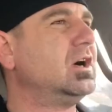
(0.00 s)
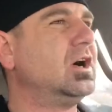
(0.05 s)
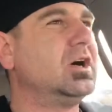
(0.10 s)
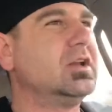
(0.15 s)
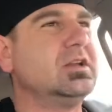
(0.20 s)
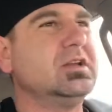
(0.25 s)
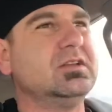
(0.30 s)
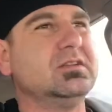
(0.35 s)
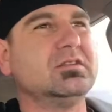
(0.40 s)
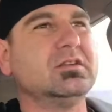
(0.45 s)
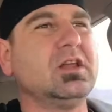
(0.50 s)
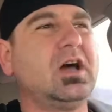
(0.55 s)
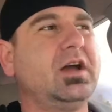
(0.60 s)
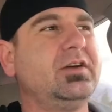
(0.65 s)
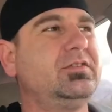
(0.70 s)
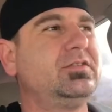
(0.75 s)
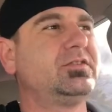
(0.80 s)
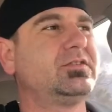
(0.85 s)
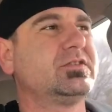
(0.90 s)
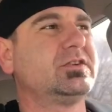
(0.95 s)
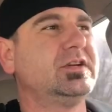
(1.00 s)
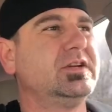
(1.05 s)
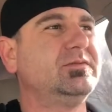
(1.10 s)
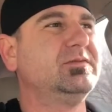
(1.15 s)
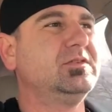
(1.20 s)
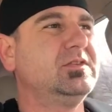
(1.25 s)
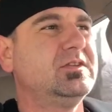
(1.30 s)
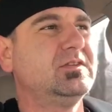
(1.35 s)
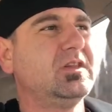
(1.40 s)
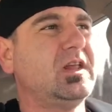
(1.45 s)
his live stream,
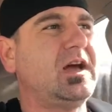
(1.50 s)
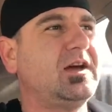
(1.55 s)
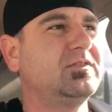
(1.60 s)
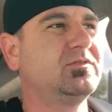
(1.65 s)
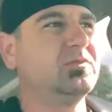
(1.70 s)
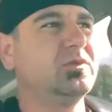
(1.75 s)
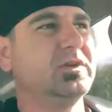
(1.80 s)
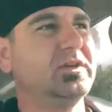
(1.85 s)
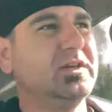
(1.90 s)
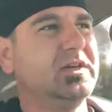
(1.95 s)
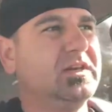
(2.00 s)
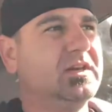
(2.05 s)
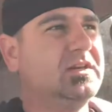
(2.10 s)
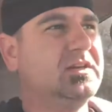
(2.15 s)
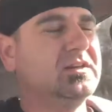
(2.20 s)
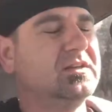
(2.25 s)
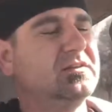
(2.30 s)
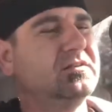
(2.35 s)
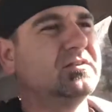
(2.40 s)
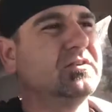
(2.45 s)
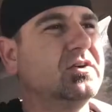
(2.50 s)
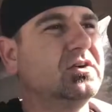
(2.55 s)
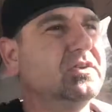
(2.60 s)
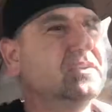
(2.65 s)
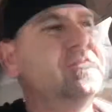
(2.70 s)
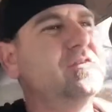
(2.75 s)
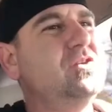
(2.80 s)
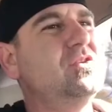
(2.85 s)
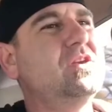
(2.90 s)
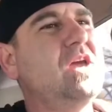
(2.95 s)
his last one that he did. So
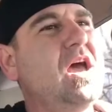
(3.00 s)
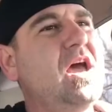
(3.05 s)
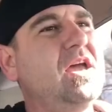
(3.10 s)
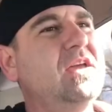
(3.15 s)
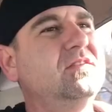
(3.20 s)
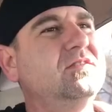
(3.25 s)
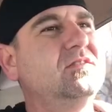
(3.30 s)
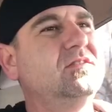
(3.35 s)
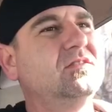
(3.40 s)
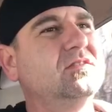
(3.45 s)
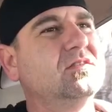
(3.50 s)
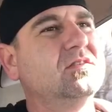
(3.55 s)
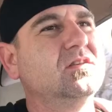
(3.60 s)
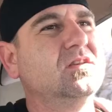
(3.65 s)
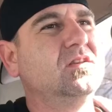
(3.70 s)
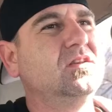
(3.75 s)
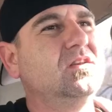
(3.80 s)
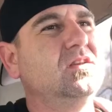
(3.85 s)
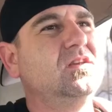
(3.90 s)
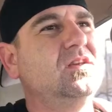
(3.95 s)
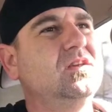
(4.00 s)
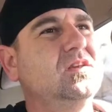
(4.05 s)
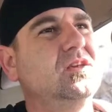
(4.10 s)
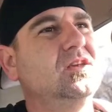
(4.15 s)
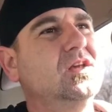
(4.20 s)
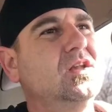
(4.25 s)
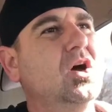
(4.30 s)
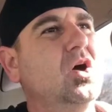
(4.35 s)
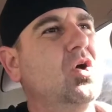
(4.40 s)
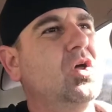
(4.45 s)
if you guys,
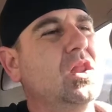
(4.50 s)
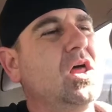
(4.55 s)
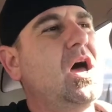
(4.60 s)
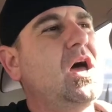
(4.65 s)
you know,